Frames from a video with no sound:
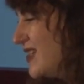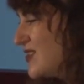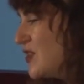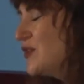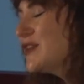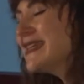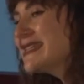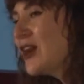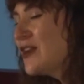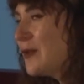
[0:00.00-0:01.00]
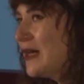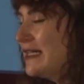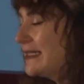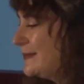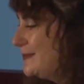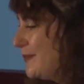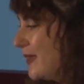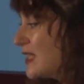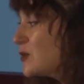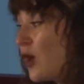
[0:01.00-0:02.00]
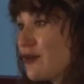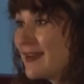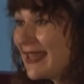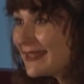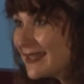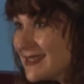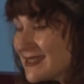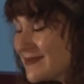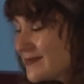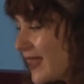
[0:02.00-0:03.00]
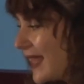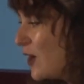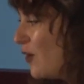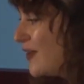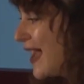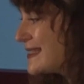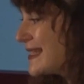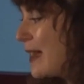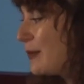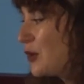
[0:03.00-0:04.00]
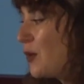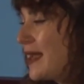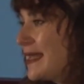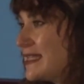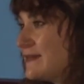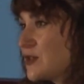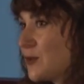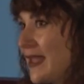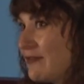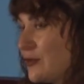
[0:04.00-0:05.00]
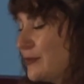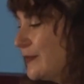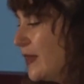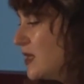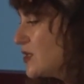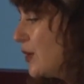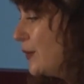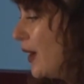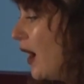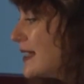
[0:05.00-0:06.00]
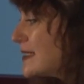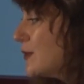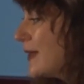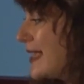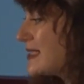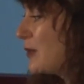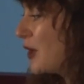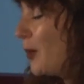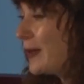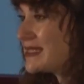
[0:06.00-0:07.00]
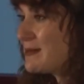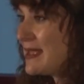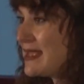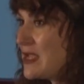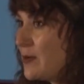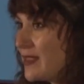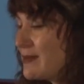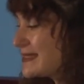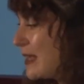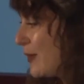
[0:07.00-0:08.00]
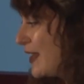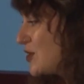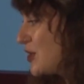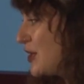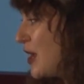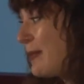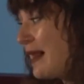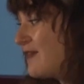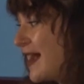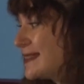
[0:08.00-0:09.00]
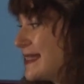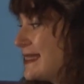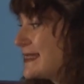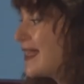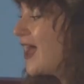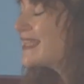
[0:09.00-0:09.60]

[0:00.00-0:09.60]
So this kind of work is quite relentless, and it often has to happen on quite an individual level. So I still get someone coming to me with a misapprehension about vaccines that I